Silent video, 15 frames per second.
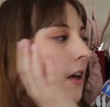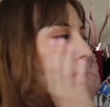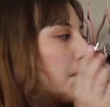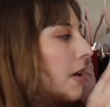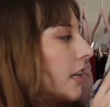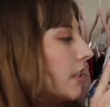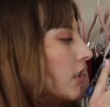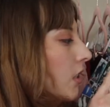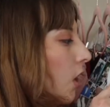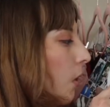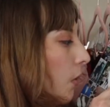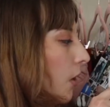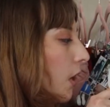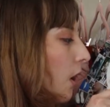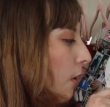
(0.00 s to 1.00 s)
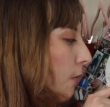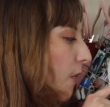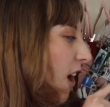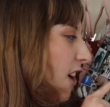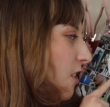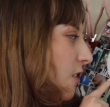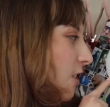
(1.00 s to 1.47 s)
But it's Tokyo
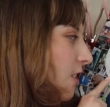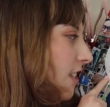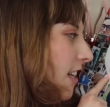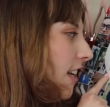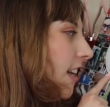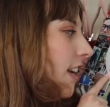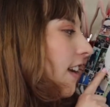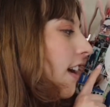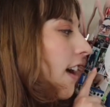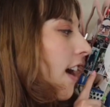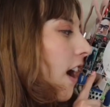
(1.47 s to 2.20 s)
Fashion City,